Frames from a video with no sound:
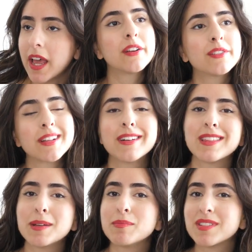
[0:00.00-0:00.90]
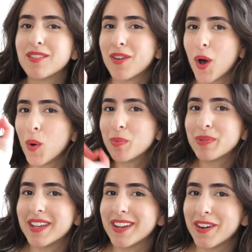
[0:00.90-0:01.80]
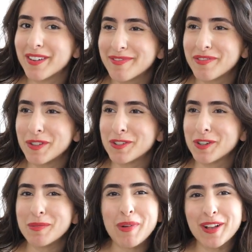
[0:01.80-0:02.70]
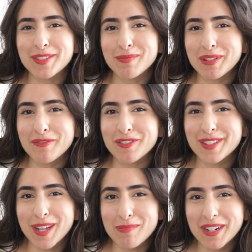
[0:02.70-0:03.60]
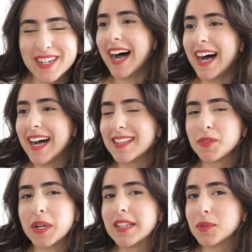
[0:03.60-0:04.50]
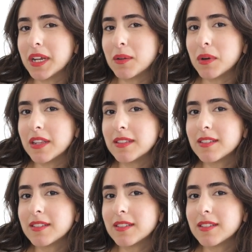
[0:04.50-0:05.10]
There's a glimpse of hope in our future, possibly for summer 2021.